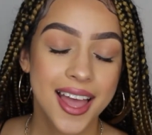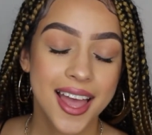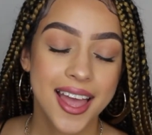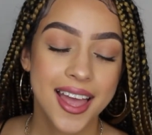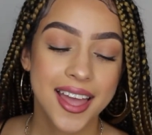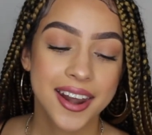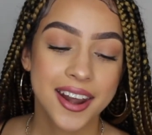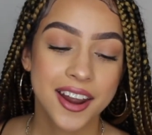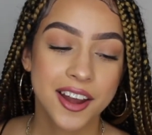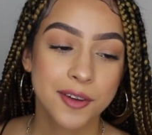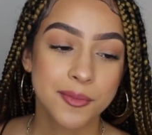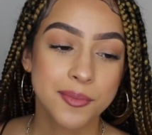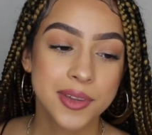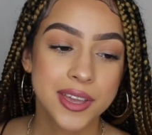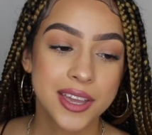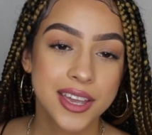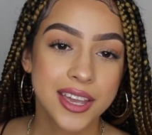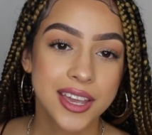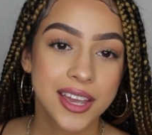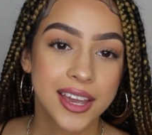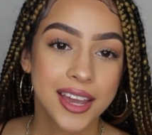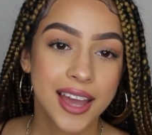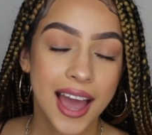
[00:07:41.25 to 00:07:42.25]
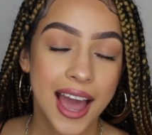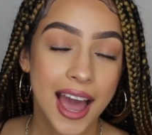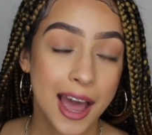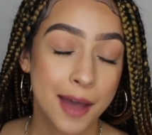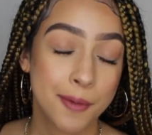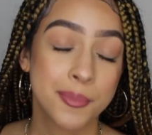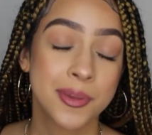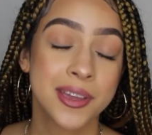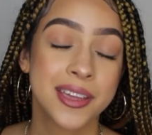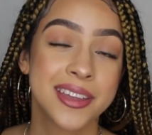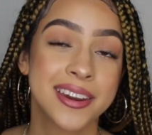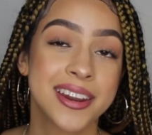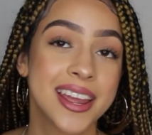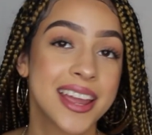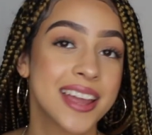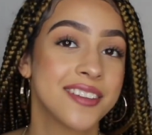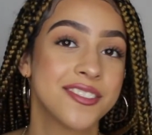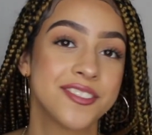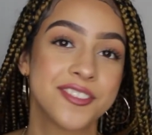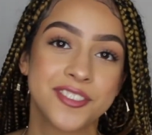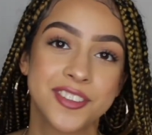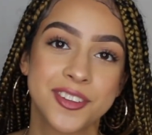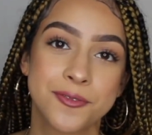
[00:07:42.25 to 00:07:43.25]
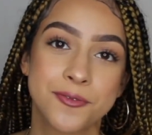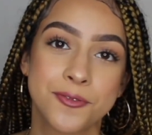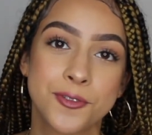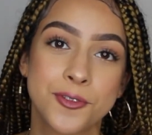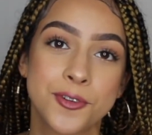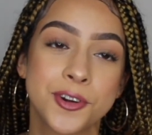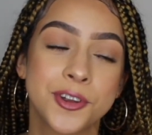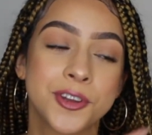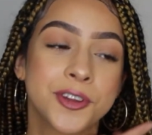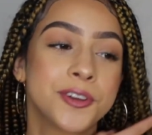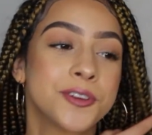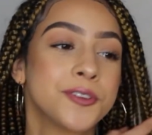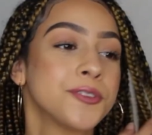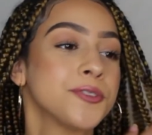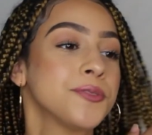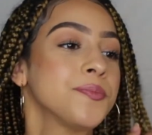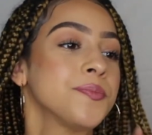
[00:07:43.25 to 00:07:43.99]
and I'll be happy to answer them for you.